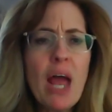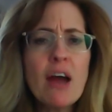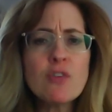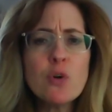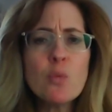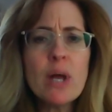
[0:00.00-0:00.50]

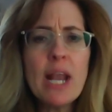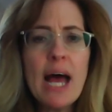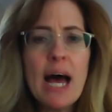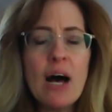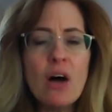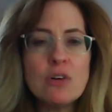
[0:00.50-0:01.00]
Everyone
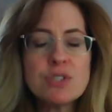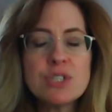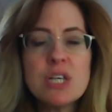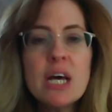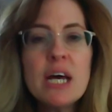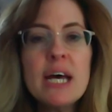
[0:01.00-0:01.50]

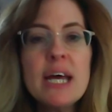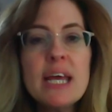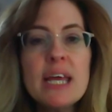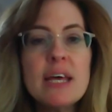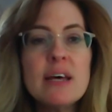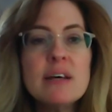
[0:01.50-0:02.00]
else
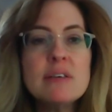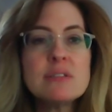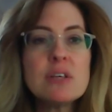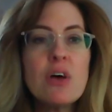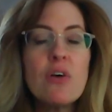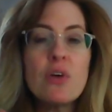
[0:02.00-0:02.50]

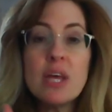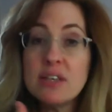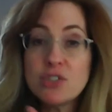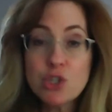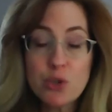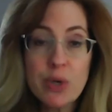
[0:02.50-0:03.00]
is
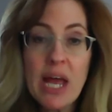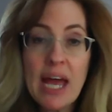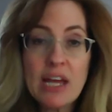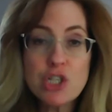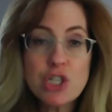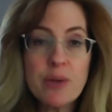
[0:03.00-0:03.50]
his
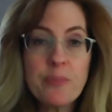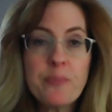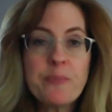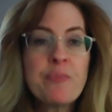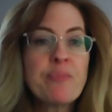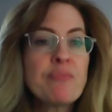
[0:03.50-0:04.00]
creation.
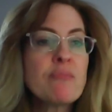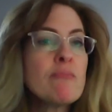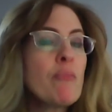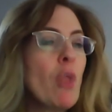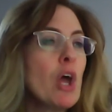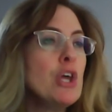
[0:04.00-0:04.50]

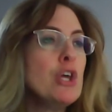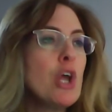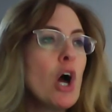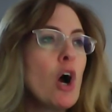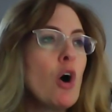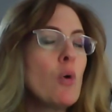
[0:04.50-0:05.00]
You
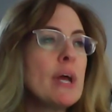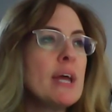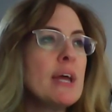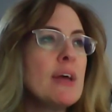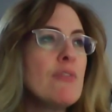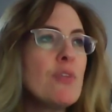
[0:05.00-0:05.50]
know,
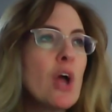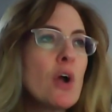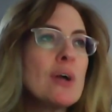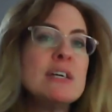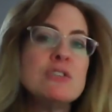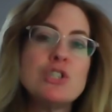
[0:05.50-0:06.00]
they're
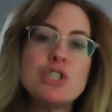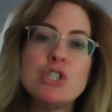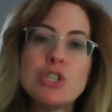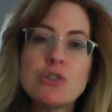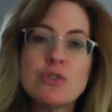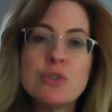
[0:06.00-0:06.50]
his
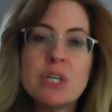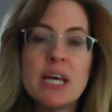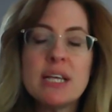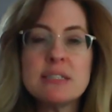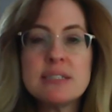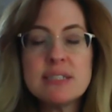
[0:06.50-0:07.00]
children
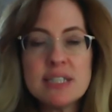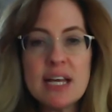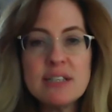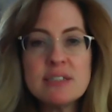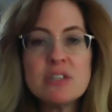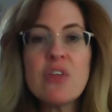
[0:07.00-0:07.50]
in a
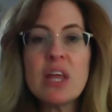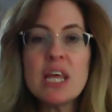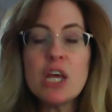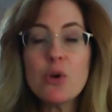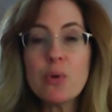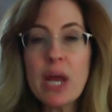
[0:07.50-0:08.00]
sense that
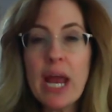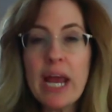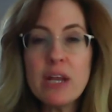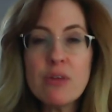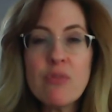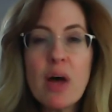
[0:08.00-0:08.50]
he
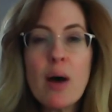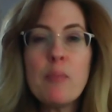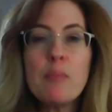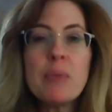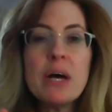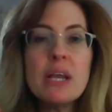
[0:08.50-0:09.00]
created
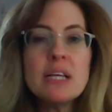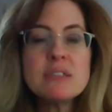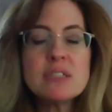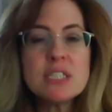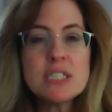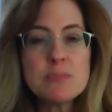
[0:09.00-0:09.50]
them, but
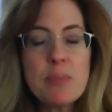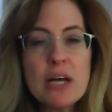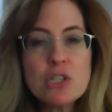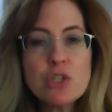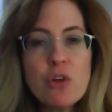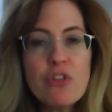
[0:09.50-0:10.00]
it's a
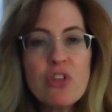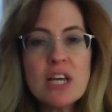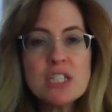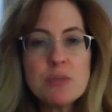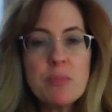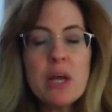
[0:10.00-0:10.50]
special
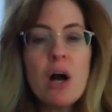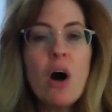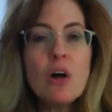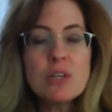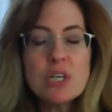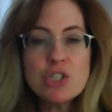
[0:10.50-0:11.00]
thing to be
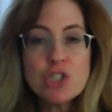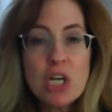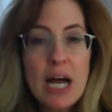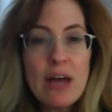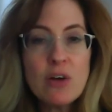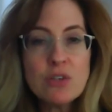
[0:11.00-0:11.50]
called a
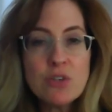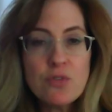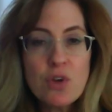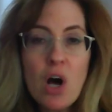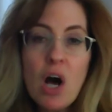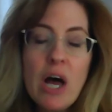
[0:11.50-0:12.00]
child of
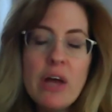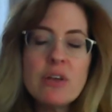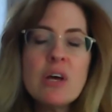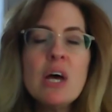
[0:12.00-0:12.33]
God,